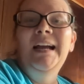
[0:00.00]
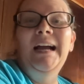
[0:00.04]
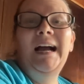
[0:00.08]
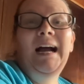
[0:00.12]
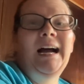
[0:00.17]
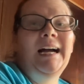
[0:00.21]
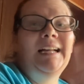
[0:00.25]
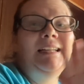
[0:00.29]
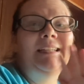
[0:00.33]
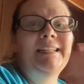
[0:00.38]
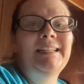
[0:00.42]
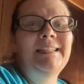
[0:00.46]

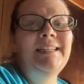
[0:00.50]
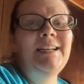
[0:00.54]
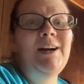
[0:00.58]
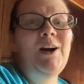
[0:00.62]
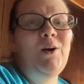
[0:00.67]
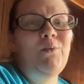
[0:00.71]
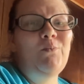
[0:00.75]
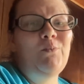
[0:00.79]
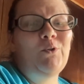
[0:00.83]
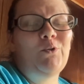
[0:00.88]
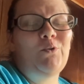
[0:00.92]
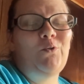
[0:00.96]
I did
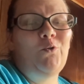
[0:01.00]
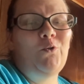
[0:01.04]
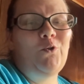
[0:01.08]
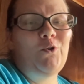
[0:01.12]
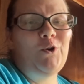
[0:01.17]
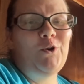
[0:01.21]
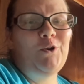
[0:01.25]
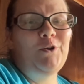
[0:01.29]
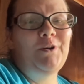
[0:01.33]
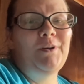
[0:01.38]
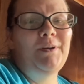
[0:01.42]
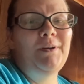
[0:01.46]
not
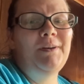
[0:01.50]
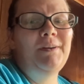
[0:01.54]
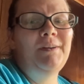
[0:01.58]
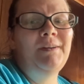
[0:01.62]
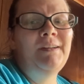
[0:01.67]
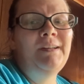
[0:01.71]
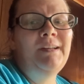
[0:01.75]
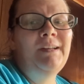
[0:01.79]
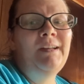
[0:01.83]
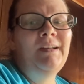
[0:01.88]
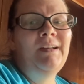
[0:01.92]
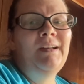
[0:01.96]
record
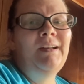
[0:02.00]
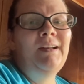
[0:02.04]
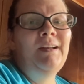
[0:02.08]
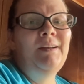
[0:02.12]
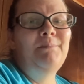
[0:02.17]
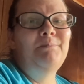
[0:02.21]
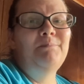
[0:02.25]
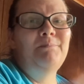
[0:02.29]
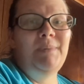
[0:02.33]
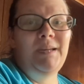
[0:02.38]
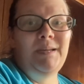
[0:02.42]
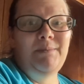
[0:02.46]

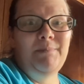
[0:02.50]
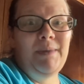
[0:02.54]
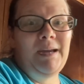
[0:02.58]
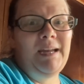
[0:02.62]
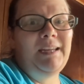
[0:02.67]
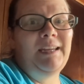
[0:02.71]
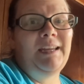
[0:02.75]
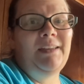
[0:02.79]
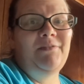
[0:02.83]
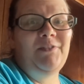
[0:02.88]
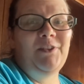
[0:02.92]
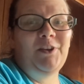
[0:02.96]
me
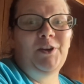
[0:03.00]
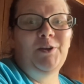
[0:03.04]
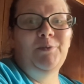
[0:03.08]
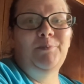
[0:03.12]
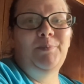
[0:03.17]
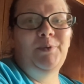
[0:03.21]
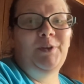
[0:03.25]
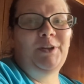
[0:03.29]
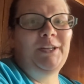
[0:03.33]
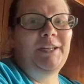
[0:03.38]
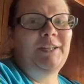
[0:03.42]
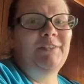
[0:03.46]
making the
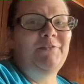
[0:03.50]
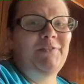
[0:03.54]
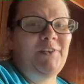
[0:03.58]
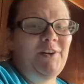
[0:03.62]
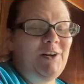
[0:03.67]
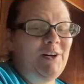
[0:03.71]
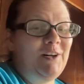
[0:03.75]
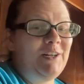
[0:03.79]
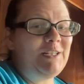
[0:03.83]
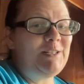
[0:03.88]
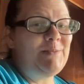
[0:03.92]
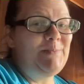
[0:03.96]
complete
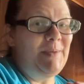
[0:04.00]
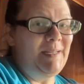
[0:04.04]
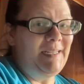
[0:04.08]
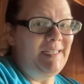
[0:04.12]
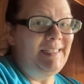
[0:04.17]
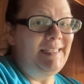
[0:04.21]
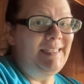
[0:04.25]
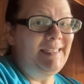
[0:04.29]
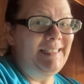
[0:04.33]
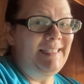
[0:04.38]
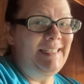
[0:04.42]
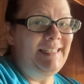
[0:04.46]
fox, but I
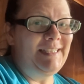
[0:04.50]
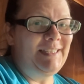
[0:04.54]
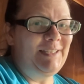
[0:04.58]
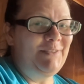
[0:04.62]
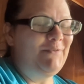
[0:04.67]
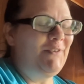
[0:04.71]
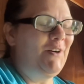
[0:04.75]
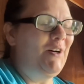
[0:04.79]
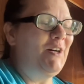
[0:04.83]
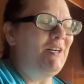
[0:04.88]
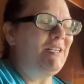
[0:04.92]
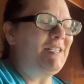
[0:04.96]
did get the
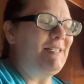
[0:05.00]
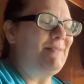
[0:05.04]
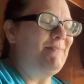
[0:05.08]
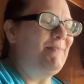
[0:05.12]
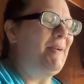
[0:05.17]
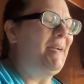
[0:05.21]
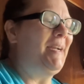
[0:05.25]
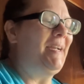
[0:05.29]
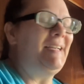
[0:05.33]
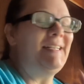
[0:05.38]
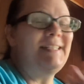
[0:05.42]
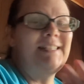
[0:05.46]
fox
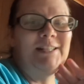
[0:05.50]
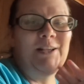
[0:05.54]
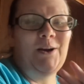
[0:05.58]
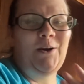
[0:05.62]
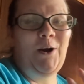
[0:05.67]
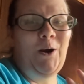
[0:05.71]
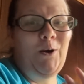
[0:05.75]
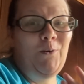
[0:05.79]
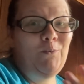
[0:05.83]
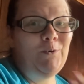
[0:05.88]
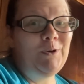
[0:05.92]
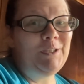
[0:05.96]
made. So
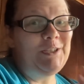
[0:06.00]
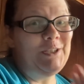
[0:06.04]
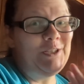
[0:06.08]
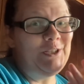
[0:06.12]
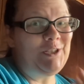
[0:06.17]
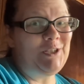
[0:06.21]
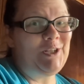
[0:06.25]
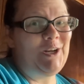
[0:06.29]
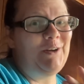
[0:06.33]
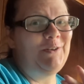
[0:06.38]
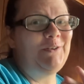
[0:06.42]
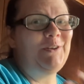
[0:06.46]
I wanted to
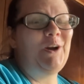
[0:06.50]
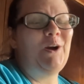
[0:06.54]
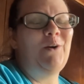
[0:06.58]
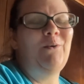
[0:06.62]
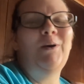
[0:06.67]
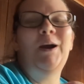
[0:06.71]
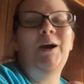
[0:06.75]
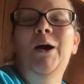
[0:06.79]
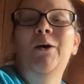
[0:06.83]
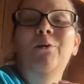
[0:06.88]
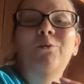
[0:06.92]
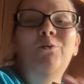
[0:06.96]
show y'all
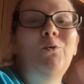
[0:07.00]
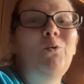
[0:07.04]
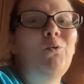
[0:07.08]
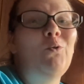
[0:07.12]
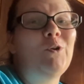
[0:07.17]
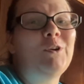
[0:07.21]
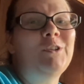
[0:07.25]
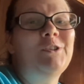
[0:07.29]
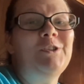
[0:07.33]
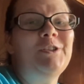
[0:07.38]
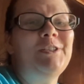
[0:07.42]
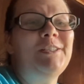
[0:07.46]

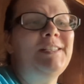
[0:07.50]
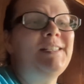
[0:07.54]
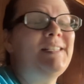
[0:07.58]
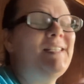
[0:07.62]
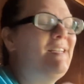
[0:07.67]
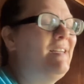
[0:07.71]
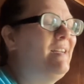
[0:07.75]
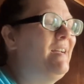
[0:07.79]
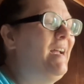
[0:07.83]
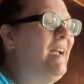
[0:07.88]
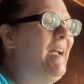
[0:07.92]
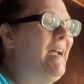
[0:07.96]
gorgeous,
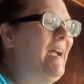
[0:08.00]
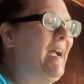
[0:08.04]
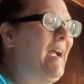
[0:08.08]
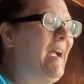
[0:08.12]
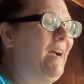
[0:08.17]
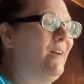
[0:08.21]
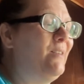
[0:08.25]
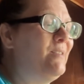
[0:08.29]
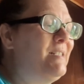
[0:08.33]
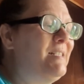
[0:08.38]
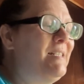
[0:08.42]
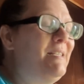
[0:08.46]

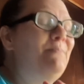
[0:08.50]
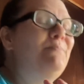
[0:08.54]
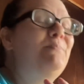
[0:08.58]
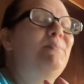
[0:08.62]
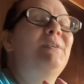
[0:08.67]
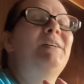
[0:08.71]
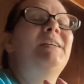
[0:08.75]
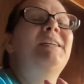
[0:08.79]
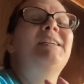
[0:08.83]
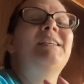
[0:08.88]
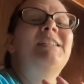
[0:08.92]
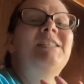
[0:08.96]
how
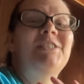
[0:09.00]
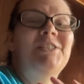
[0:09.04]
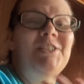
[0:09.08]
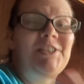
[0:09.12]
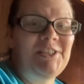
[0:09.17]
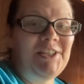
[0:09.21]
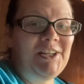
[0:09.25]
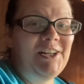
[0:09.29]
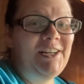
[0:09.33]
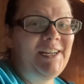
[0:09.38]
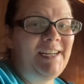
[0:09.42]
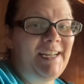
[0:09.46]
simply
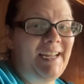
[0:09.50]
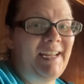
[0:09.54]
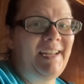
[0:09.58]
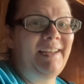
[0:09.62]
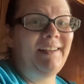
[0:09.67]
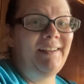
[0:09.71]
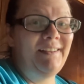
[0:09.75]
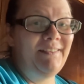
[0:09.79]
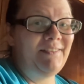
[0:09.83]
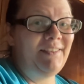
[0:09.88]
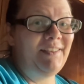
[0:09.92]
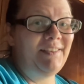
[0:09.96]

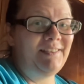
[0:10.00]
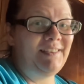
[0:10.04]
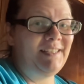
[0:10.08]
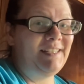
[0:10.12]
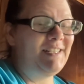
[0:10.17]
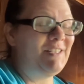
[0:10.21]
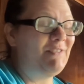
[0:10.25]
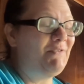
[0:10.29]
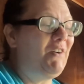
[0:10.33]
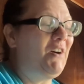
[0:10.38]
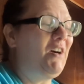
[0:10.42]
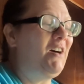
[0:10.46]
stunning that
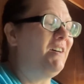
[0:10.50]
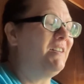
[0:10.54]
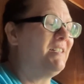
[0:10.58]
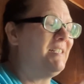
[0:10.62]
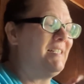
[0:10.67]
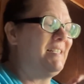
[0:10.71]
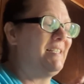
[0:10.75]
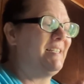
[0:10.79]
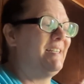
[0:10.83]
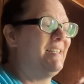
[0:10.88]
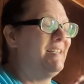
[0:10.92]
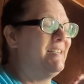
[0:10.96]
this fox
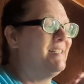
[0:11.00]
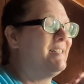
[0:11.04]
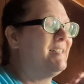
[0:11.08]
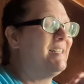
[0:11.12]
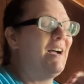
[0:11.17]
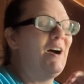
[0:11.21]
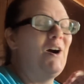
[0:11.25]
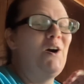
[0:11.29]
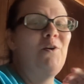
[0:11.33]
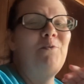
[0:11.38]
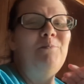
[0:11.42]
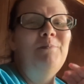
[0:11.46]
is.
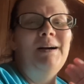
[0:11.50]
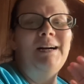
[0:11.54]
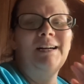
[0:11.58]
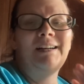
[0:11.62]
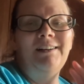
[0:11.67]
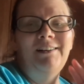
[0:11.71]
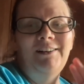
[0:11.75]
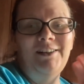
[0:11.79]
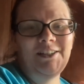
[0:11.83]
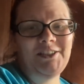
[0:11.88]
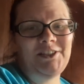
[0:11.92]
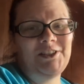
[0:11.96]
Oh my
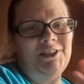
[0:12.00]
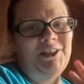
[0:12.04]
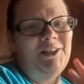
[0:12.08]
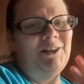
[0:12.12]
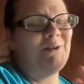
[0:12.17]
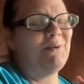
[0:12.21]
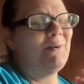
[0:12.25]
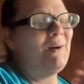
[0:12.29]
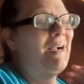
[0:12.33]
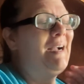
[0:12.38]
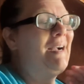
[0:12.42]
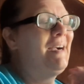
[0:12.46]
gosh,
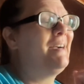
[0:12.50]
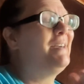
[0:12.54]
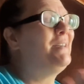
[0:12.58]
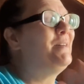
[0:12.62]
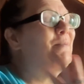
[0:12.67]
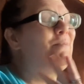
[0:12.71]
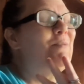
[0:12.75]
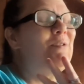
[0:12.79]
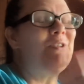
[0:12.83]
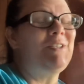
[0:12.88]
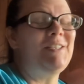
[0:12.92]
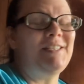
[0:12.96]
y'all. I
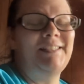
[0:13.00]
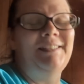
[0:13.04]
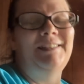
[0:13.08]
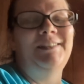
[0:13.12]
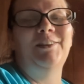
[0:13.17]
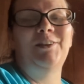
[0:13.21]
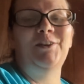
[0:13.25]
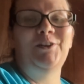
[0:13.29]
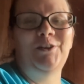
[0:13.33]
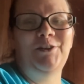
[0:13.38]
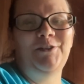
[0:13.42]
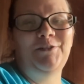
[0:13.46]
am just in
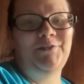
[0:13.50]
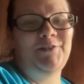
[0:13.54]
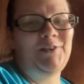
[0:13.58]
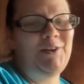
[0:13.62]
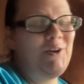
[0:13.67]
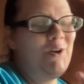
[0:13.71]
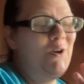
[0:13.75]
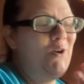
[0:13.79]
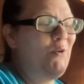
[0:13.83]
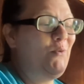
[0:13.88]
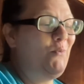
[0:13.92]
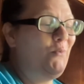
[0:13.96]
love
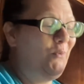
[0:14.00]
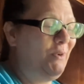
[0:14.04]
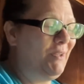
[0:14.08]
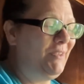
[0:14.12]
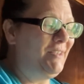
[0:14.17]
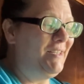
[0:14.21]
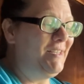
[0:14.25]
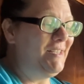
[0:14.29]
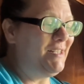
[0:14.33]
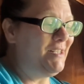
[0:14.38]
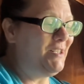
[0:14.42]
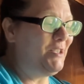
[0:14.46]
with
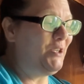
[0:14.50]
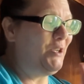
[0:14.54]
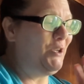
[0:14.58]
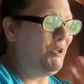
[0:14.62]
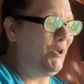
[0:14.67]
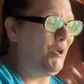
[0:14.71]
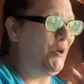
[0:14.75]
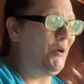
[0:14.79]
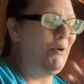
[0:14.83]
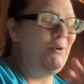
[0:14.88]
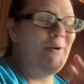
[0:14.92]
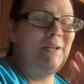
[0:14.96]
this
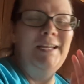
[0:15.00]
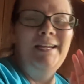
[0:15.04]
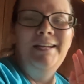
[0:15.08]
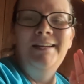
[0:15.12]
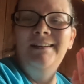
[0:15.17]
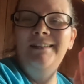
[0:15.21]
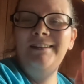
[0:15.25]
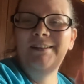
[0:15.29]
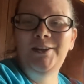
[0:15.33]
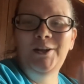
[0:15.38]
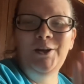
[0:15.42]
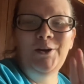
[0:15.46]

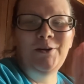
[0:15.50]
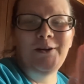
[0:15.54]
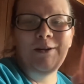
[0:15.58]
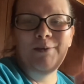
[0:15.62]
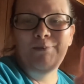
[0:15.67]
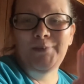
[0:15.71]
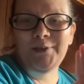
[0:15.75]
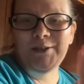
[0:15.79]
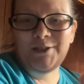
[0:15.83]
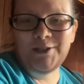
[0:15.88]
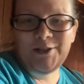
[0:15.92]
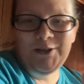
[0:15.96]
cutie
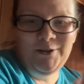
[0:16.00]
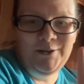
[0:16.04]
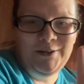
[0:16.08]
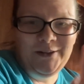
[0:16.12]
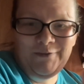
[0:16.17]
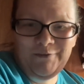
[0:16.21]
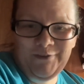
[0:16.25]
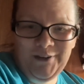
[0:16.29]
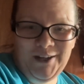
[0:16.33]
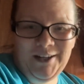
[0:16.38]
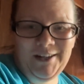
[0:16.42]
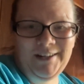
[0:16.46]

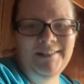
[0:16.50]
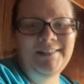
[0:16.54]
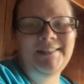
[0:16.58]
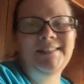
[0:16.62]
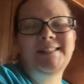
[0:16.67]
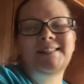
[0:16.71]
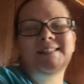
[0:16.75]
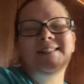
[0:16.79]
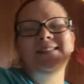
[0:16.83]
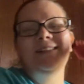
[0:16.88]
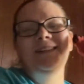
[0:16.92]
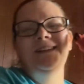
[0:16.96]
patootie
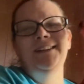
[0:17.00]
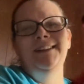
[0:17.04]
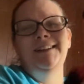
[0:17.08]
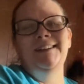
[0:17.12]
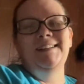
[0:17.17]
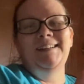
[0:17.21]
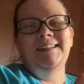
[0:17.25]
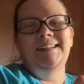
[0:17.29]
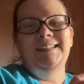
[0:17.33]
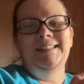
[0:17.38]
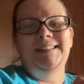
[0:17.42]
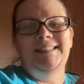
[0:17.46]
fox.
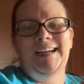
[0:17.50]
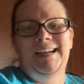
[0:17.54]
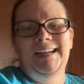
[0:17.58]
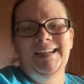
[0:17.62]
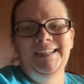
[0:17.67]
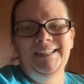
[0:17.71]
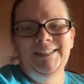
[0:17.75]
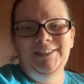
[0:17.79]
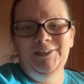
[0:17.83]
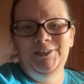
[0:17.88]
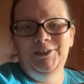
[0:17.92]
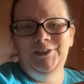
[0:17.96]

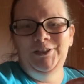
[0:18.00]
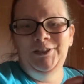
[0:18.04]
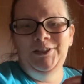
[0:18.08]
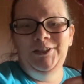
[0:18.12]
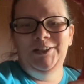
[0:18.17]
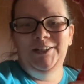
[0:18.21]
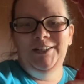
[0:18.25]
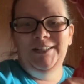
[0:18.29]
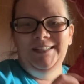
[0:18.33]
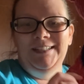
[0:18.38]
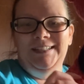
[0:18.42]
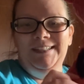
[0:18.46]
Take a
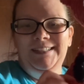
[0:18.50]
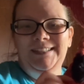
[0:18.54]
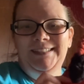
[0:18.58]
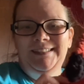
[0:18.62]
look.